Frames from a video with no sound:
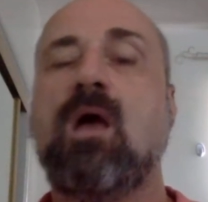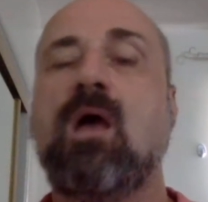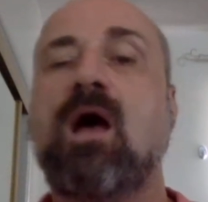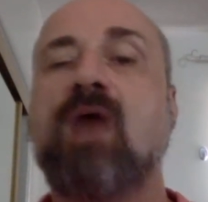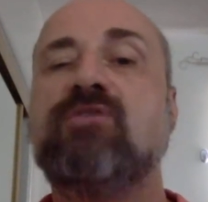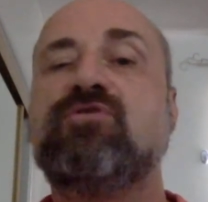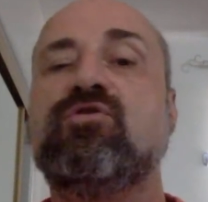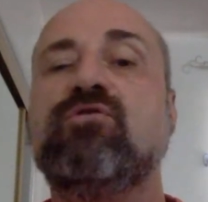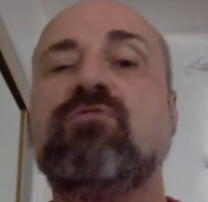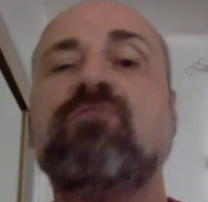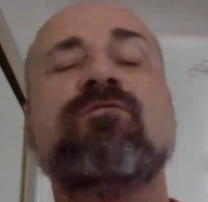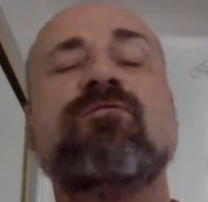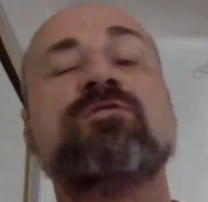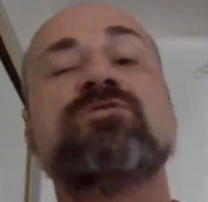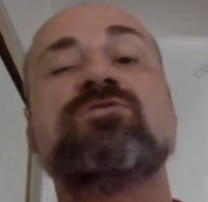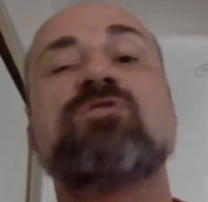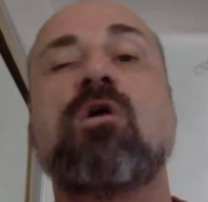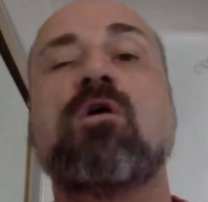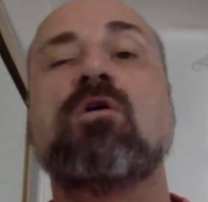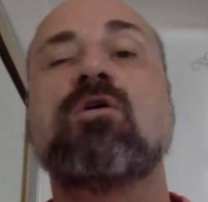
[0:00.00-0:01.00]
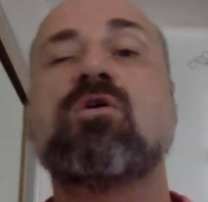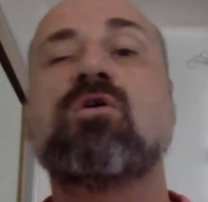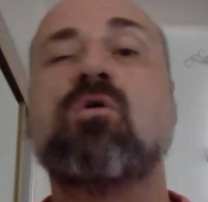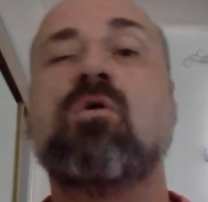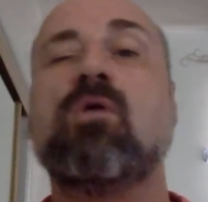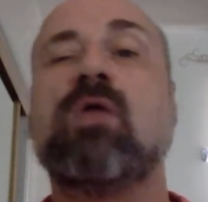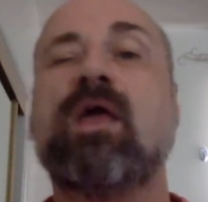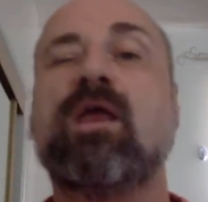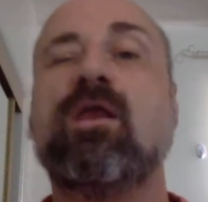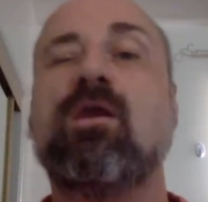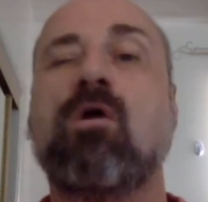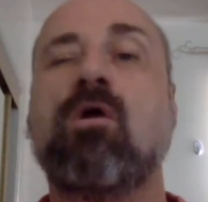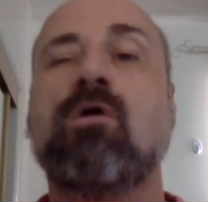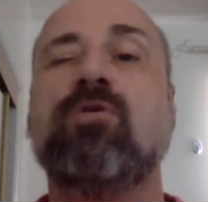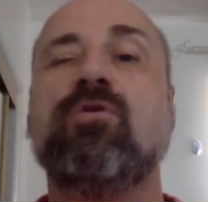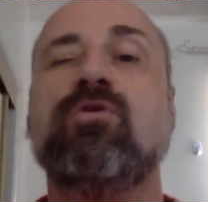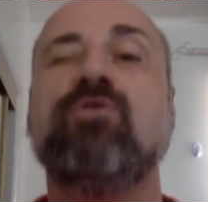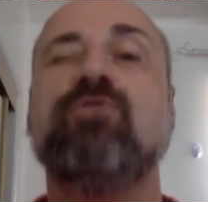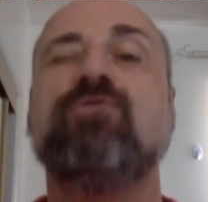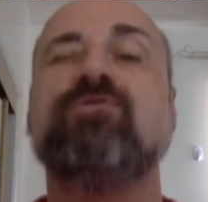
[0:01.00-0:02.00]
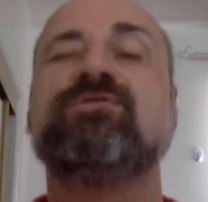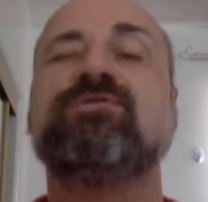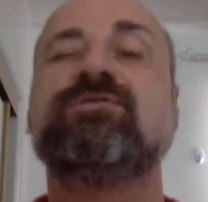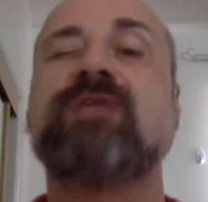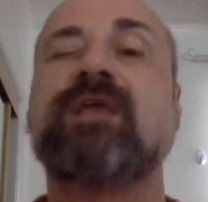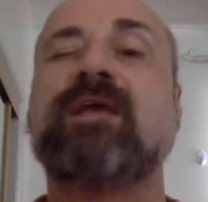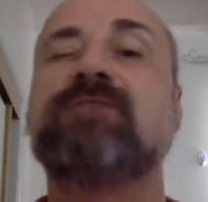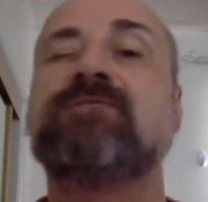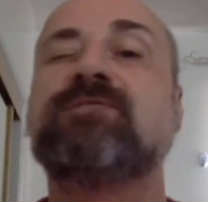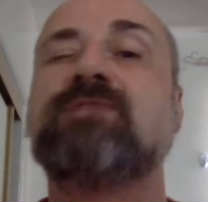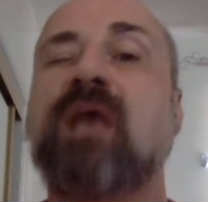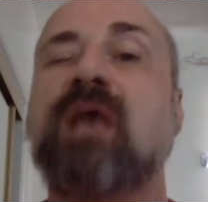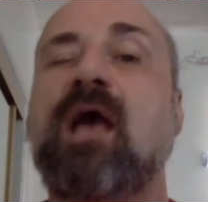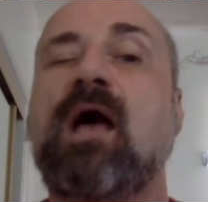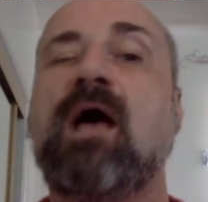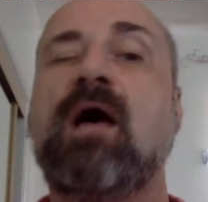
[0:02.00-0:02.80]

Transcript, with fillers: A June 1st article in Art News states